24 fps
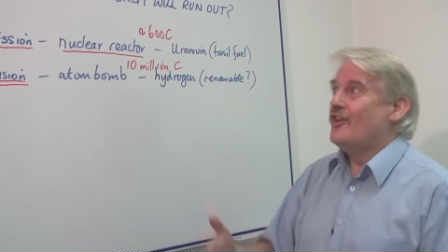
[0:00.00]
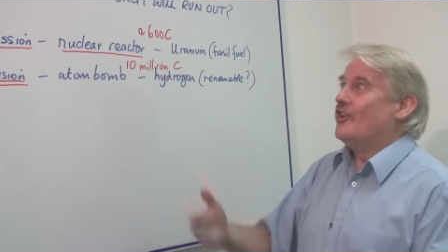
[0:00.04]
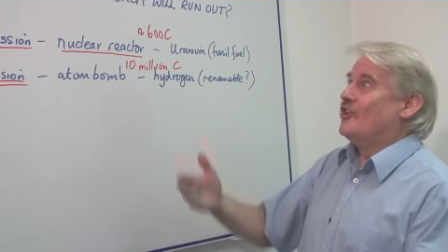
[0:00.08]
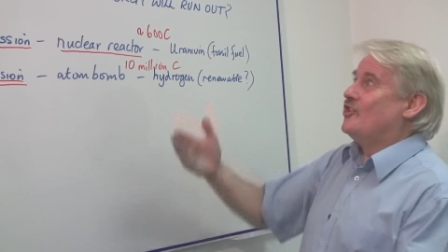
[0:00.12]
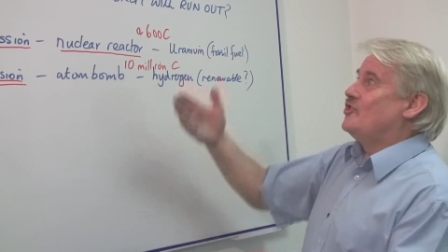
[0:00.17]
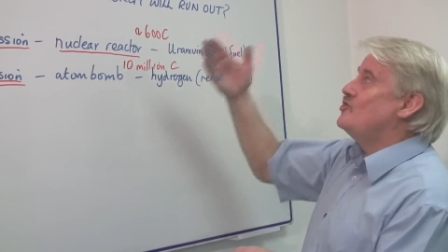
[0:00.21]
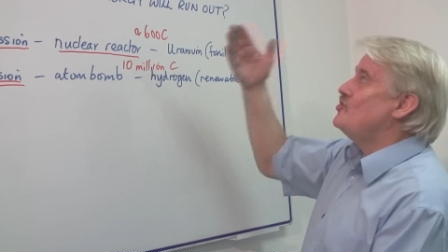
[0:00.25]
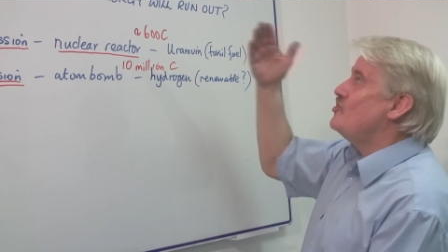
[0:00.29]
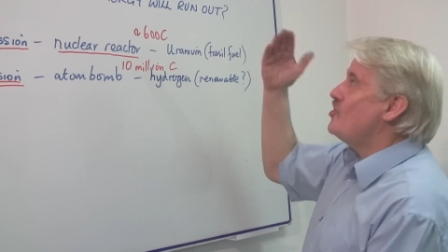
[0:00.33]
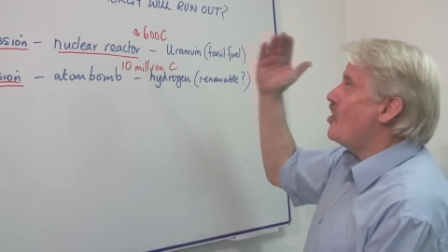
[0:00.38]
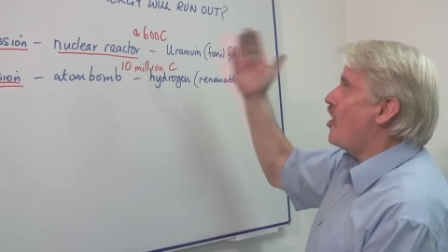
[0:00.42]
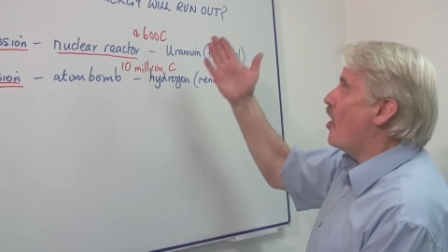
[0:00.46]

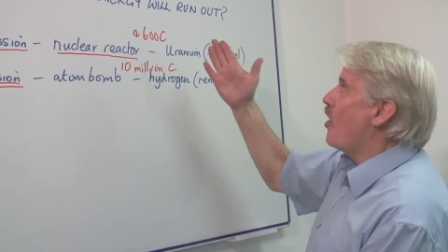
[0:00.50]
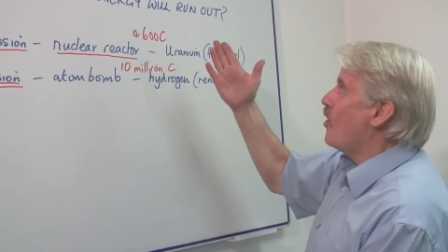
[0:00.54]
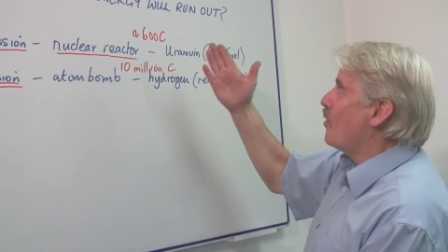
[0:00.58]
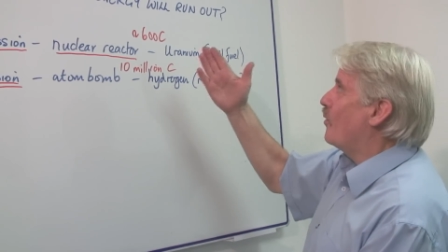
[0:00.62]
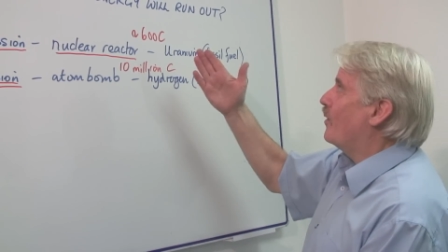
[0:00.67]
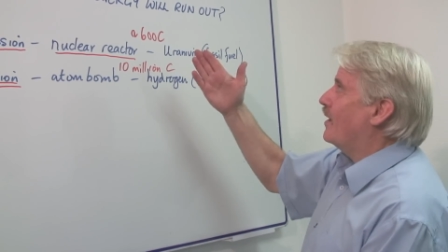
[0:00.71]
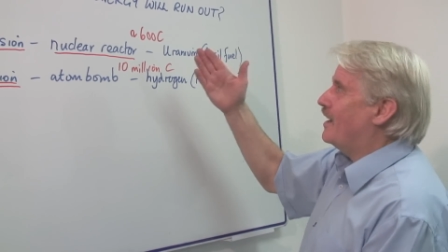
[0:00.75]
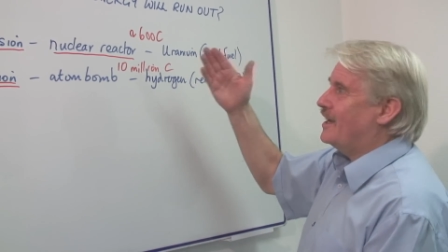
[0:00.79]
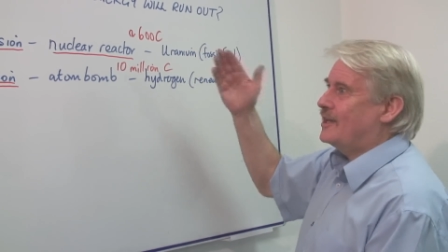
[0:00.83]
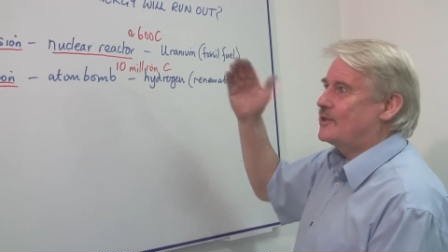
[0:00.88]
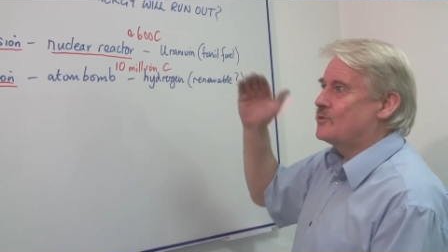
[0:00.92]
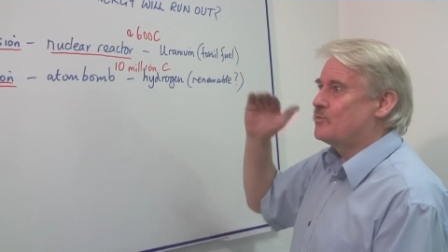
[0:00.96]
no,
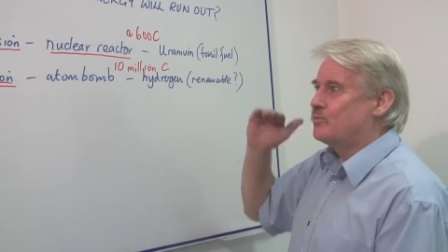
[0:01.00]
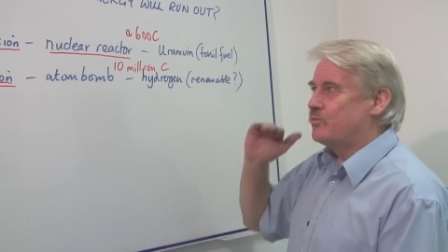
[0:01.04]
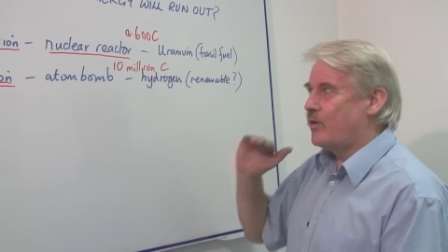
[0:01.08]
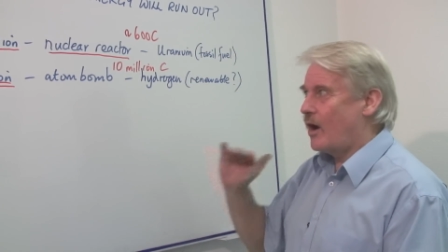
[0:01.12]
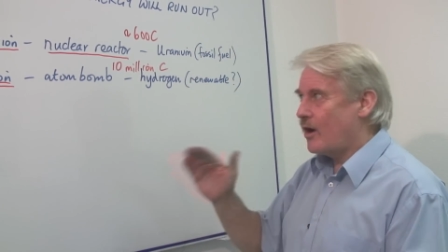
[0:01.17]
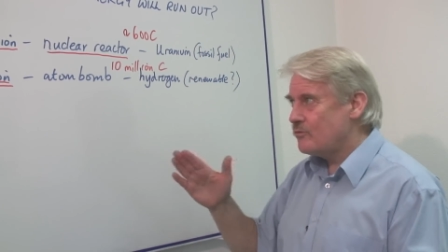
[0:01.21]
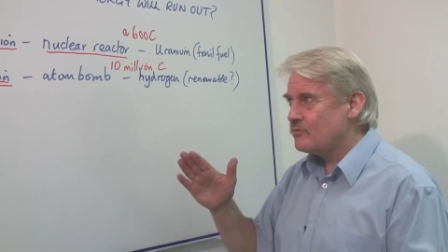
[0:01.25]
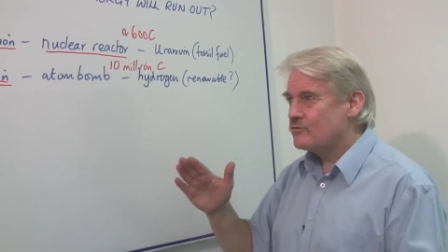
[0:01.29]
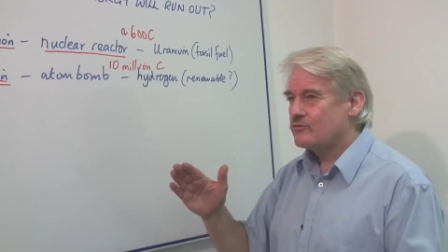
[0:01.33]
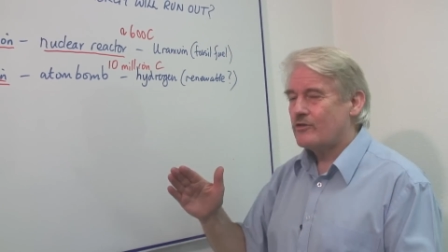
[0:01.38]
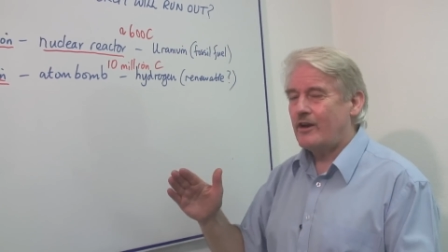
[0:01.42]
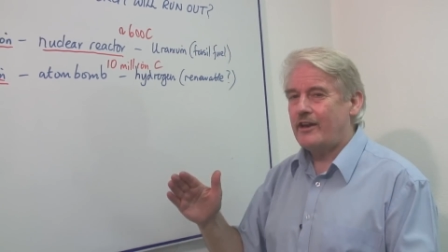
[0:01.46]
it
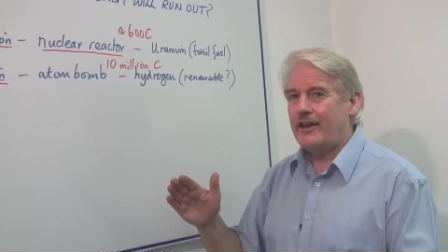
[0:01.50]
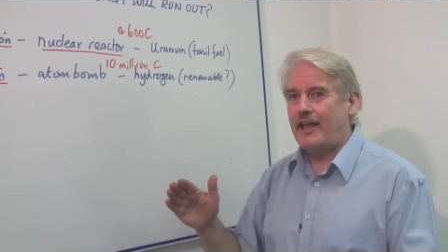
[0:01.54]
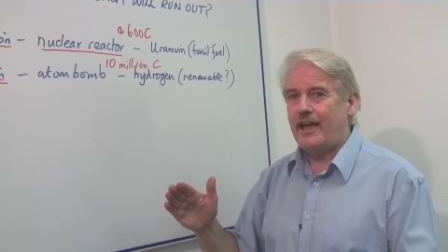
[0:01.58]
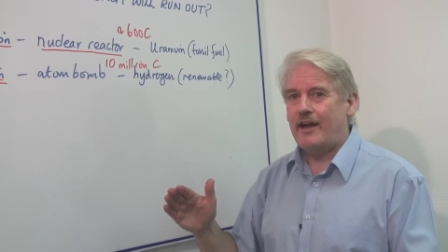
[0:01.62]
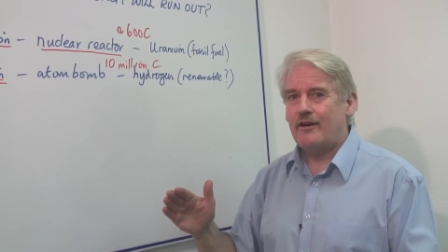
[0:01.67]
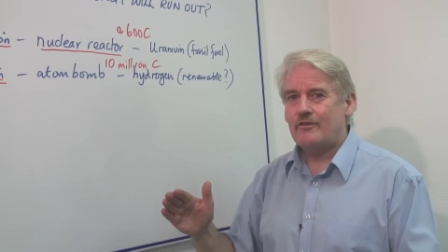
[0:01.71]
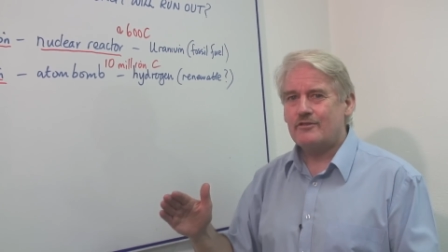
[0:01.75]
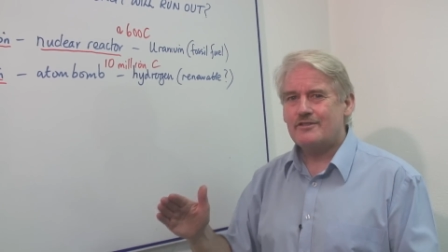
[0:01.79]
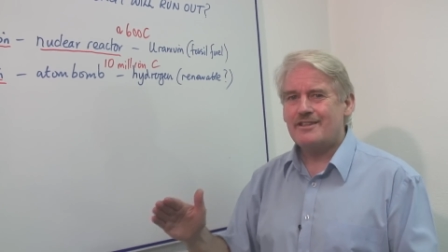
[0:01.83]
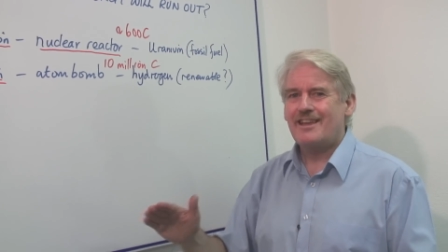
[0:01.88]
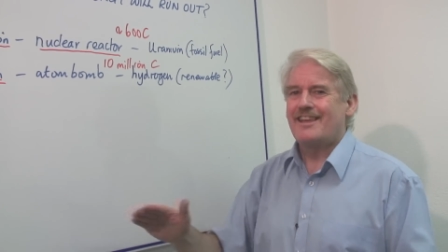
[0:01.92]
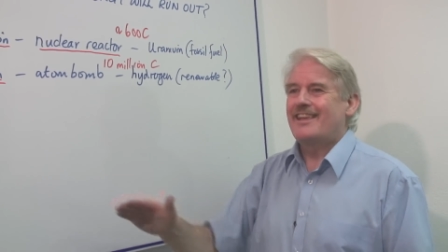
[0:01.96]
won't run
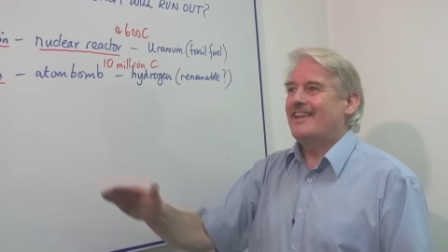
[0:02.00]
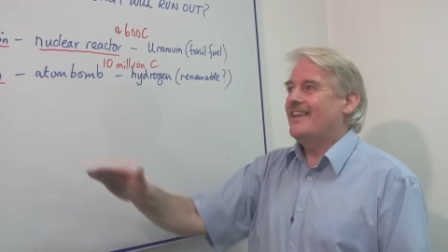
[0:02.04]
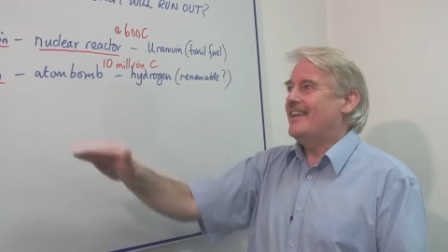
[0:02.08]
out